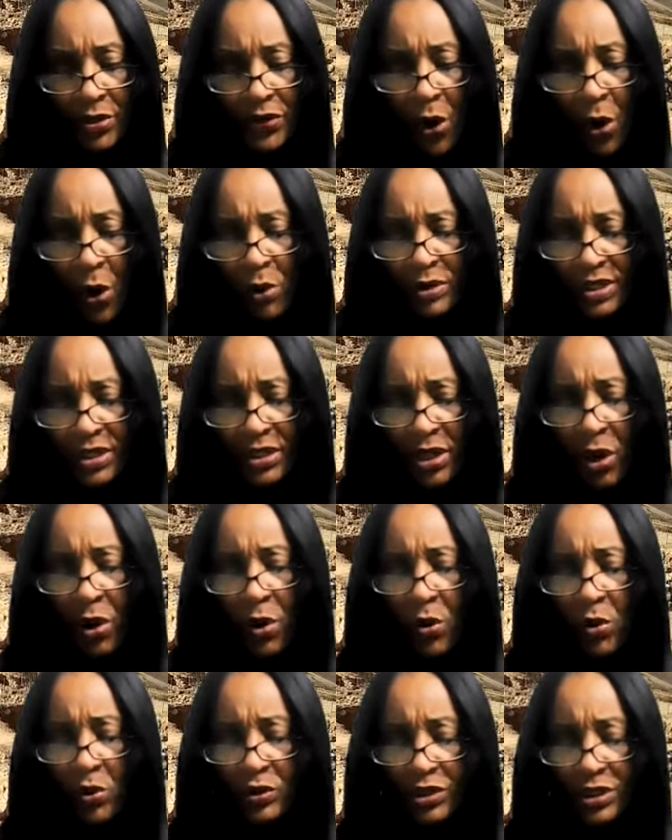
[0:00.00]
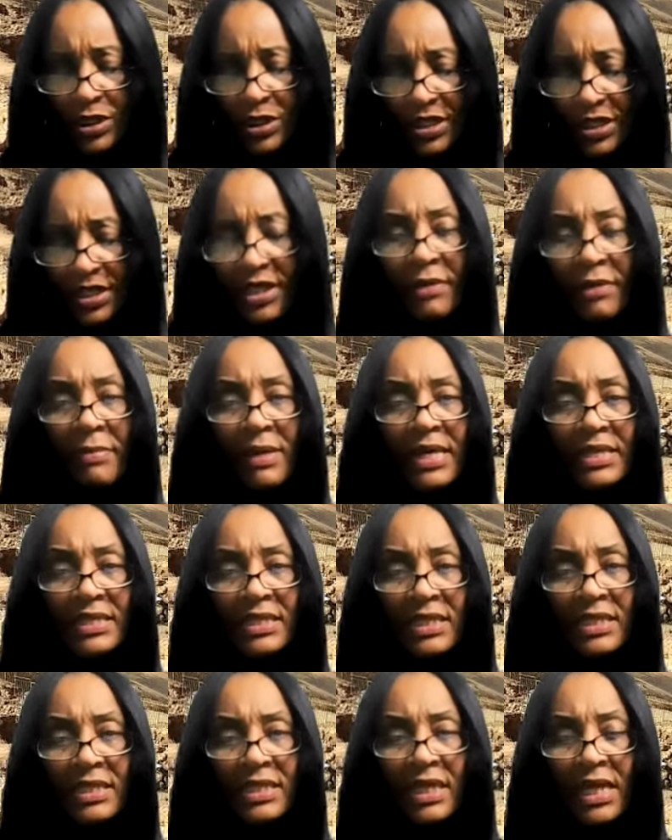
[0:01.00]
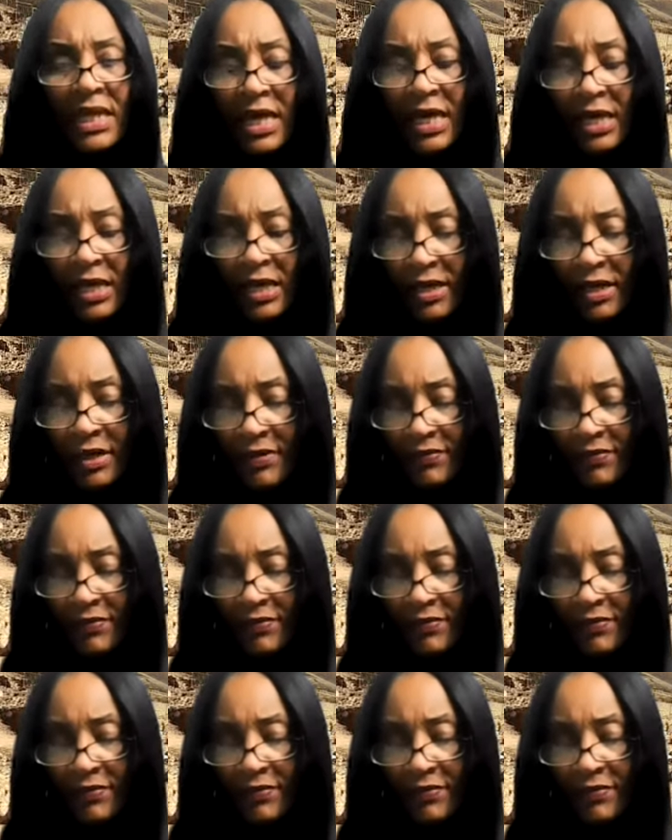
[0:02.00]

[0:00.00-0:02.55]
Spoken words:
though sold to them as a slave.